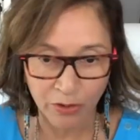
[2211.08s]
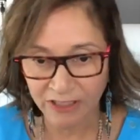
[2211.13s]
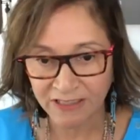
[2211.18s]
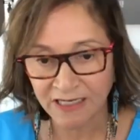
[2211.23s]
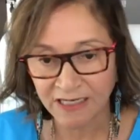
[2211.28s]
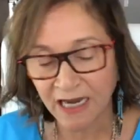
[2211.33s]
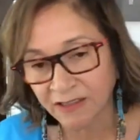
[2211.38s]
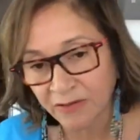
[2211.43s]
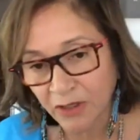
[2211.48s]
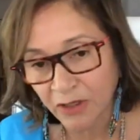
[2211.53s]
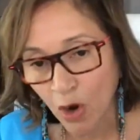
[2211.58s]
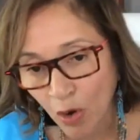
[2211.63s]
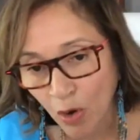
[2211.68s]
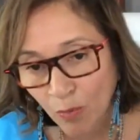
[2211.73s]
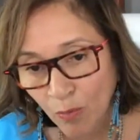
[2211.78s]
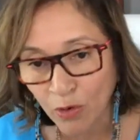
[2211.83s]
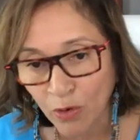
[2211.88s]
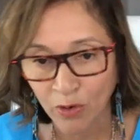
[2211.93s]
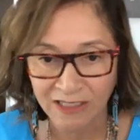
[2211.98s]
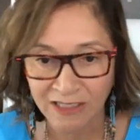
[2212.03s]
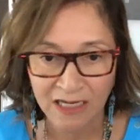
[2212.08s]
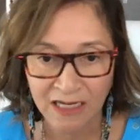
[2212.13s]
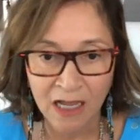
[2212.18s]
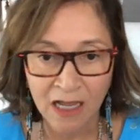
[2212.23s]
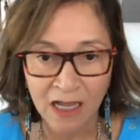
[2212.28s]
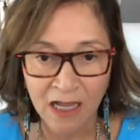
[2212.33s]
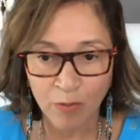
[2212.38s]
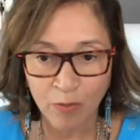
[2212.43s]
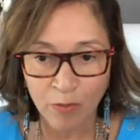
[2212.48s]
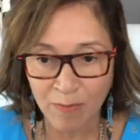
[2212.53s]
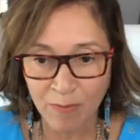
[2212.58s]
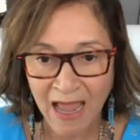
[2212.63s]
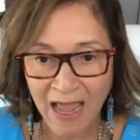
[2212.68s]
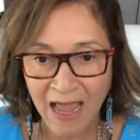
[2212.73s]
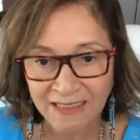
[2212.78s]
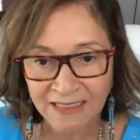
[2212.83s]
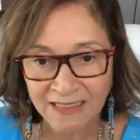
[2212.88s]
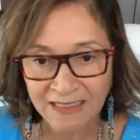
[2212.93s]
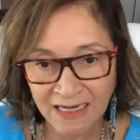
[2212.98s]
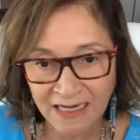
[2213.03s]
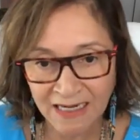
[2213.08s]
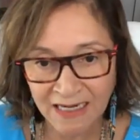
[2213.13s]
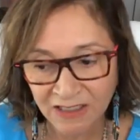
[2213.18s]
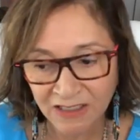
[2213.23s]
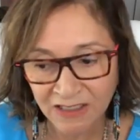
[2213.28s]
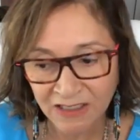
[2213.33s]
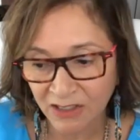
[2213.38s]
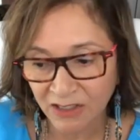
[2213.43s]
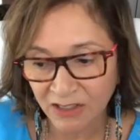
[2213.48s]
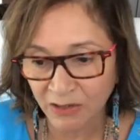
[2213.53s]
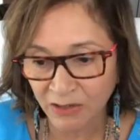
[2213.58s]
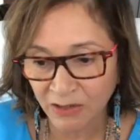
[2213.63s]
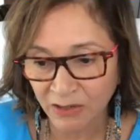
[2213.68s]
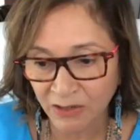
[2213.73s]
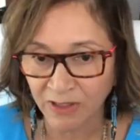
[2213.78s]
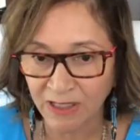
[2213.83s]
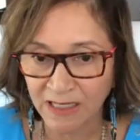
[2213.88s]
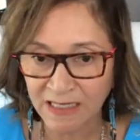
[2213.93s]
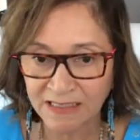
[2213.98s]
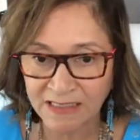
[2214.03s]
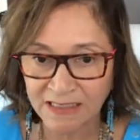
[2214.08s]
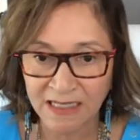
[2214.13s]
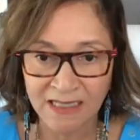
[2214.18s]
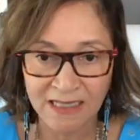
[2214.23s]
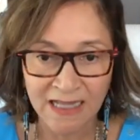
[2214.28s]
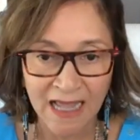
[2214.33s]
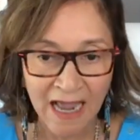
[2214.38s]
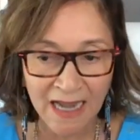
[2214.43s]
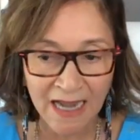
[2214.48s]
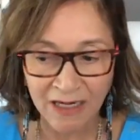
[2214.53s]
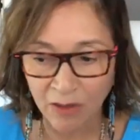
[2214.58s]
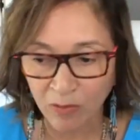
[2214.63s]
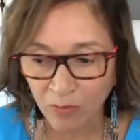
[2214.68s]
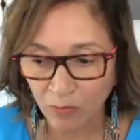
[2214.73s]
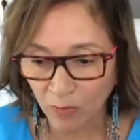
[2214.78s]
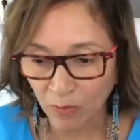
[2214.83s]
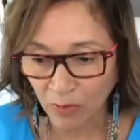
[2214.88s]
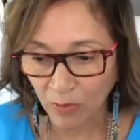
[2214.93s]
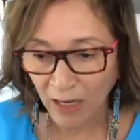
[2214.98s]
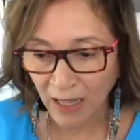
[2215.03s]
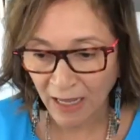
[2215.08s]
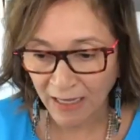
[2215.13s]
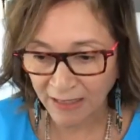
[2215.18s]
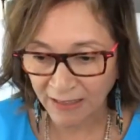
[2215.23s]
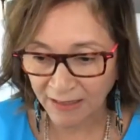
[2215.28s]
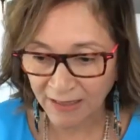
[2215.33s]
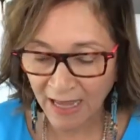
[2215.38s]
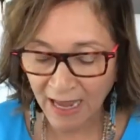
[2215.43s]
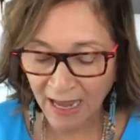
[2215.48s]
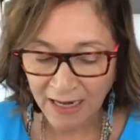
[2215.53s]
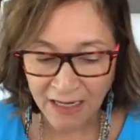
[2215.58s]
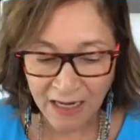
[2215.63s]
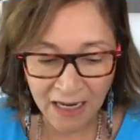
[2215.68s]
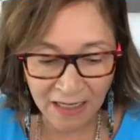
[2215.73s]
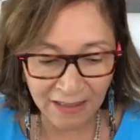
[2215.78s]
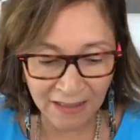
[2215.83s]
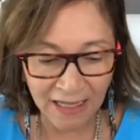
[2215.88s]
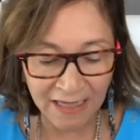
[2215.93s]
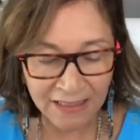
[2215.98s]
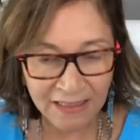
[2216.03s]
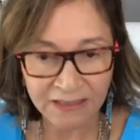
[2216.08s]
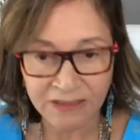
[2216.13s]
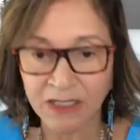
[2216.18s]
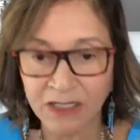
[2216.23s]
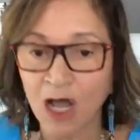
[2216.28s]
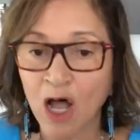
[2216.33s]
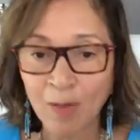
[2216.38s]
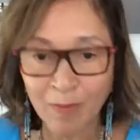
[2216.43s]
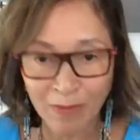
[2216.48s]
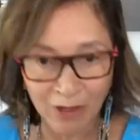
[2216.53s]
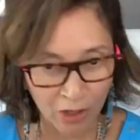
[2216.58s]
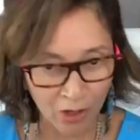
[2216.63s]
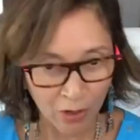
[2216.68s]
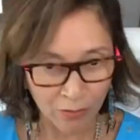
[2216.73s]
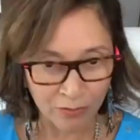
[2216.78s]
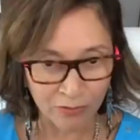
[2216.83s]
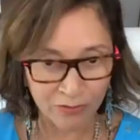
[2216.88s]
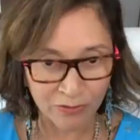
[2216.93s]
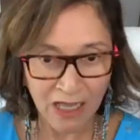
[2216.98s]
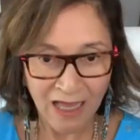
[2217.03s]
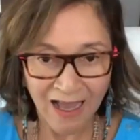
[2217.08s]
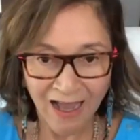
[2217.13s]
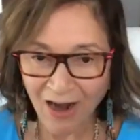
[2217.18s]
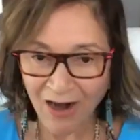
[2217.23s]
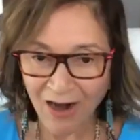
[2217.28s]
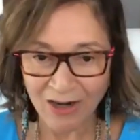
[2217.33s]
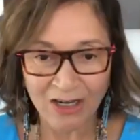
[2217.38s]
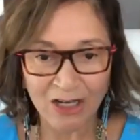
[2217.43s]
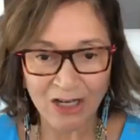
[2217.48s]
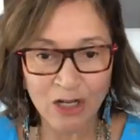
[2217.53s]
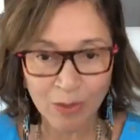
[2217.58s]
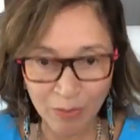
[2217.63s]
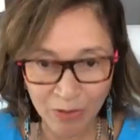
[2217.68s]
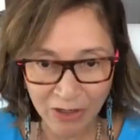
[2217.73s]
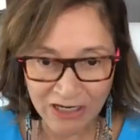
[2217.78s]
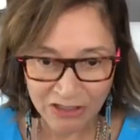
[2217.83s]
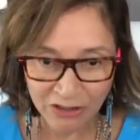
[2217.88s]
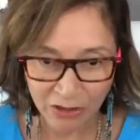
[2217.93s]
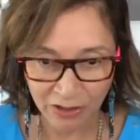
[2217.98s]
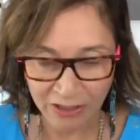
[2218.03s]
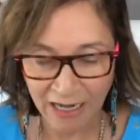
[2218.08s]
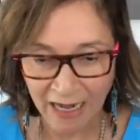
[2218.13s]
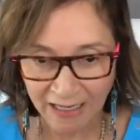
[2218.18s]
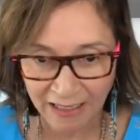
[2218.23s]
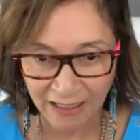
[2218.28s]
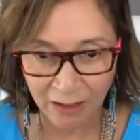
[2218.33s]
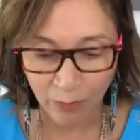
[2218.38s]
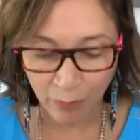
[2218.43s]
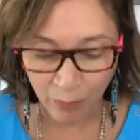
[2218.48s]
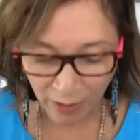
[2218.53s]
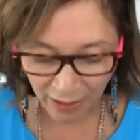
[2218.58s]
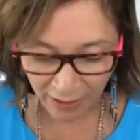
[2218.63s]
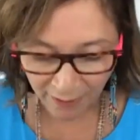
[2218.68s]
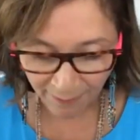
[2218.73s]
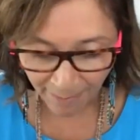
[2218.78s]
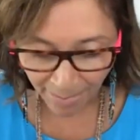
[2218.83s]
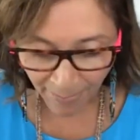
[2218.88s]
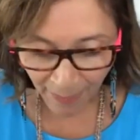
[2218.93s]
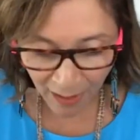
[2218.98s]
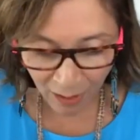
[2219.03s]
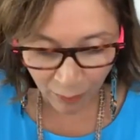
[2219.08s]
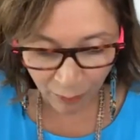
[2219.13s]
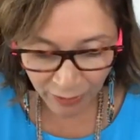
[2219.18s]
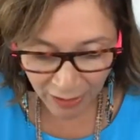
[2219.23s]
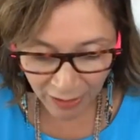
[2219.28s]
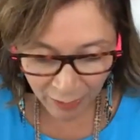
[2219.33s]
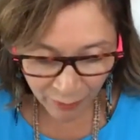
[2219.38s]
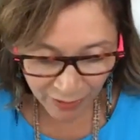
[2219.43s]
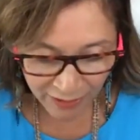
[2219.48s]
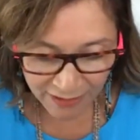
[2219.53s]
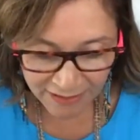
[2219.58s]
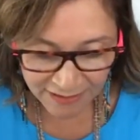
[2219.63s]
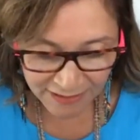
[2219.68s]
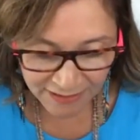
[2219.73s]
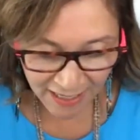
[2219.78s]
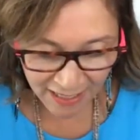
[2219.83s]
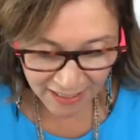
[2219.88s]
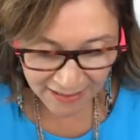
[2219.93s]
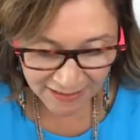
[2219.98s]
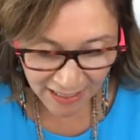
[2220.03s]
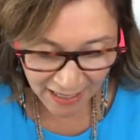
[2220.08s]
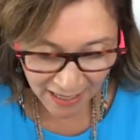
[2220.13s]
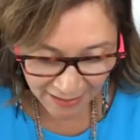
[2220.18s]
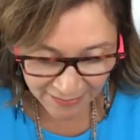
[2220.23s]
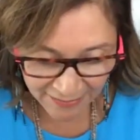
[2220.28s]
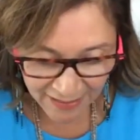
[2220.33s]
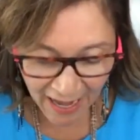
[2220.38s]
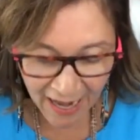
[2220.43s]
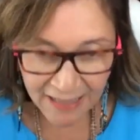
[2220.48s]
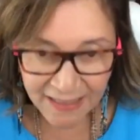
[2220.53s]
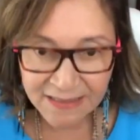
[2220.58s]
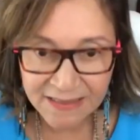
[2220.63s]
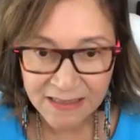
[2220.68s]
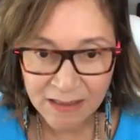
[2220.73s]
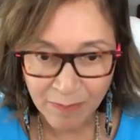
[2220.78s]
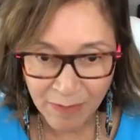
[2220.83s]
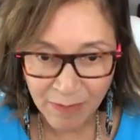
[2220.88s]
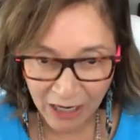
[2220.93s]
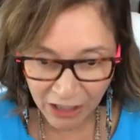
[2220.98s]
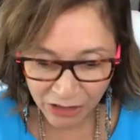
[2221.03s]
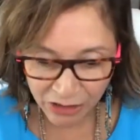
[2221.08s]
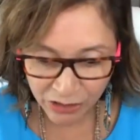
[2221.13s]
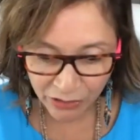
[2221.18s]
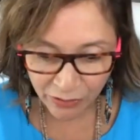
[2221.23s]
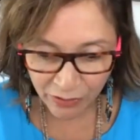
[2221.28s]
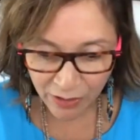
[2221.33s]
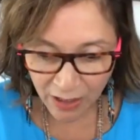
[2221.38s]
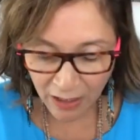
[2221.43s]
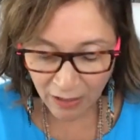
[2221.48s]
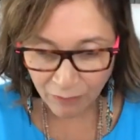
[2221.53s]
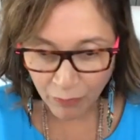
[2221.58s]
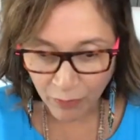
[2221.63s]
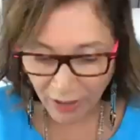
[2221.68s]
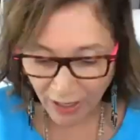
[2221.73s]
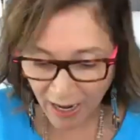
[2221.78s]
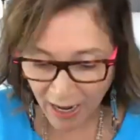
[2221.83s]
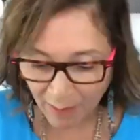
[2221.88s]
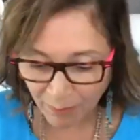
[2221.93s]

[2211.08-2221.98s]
We're ordered to shelter in home. We're ordered to, we're mandated to do this and that. And like that, like the dominoes, our liberties are taken away. And what I wanted to say is that is the picture of what happened to